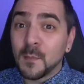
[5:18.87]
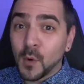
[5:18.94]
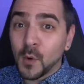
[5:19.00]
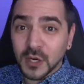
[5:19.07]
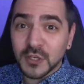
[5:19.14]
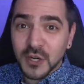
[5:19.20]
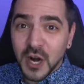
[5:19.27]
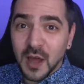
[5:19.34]

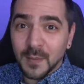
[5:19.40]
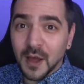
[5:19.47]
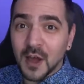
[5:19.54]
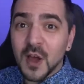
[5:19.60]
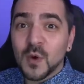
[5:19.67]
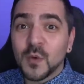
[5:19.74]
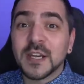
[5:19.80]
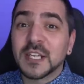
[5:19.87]
more
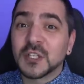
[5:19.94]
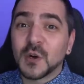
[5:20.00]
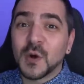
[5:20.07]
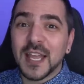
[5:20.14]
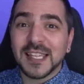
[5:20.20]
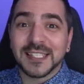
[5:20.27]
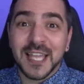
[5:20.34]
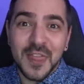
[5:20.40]
trauma when he
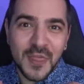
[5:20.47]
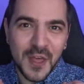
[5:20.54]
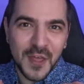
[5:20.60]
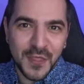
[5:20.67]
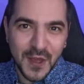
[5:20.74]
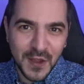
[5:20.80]
joins the